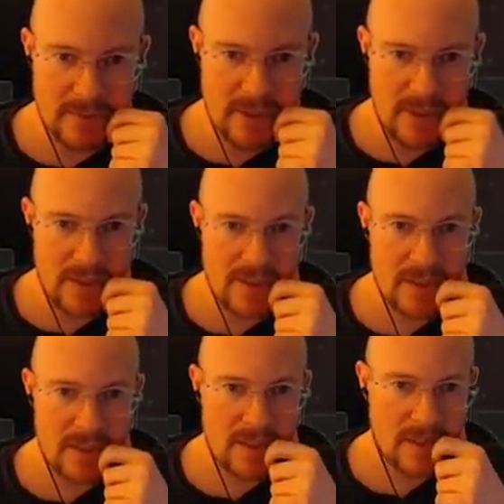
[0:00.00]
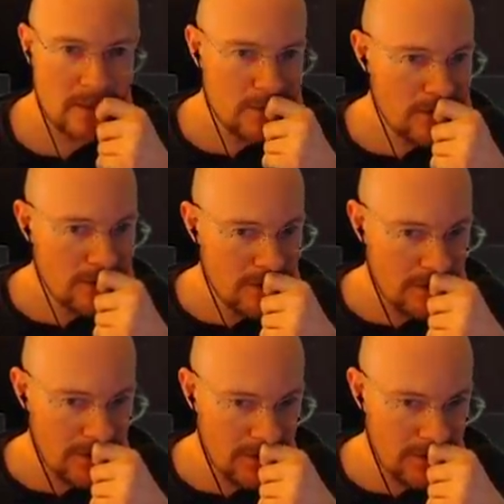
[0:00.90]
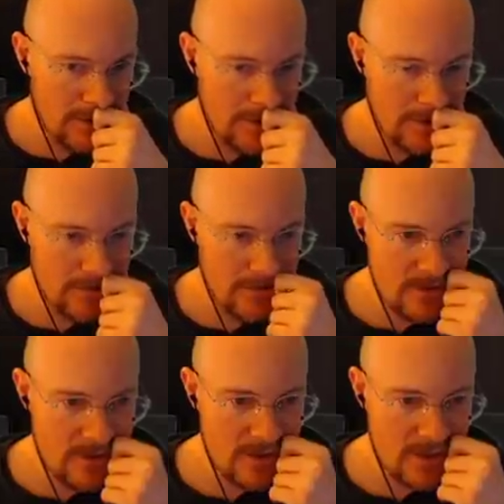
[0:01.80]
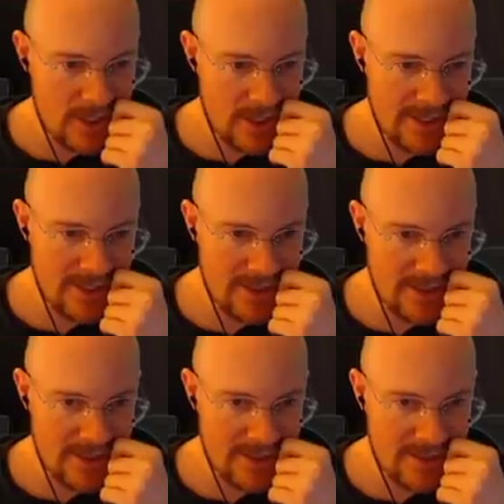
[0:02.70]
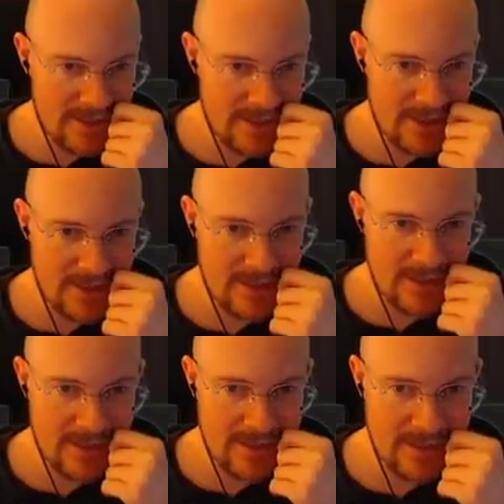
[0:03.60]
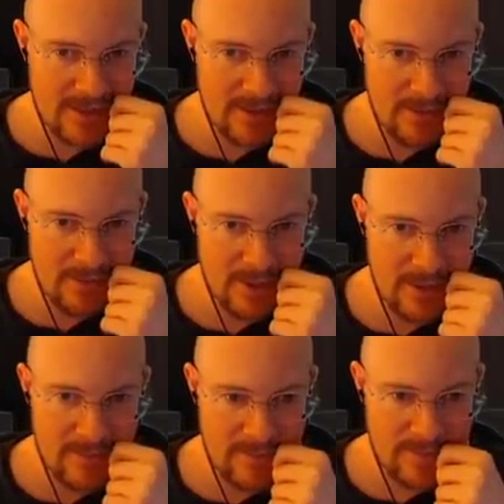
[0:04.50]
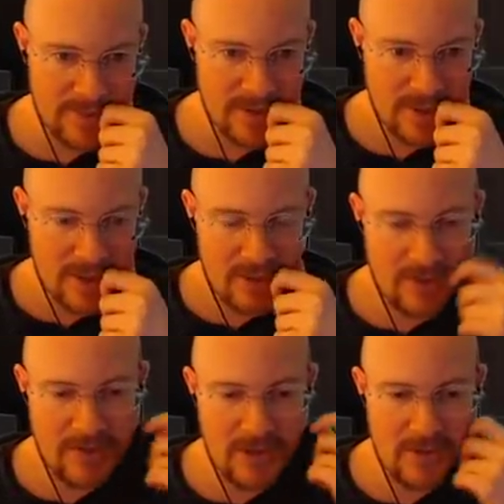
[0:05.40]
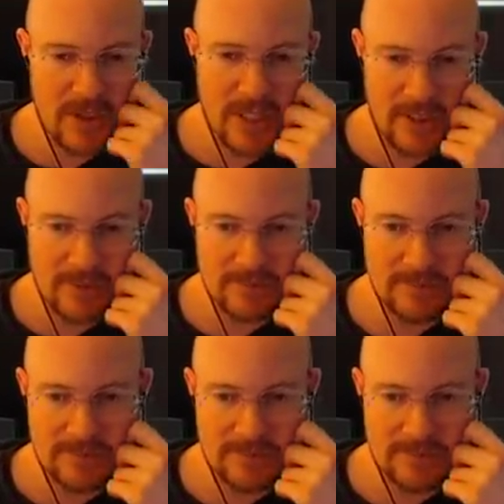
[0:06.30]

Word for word: Yes. And and, let's get uh, let's get clone bay. Well, if I do that,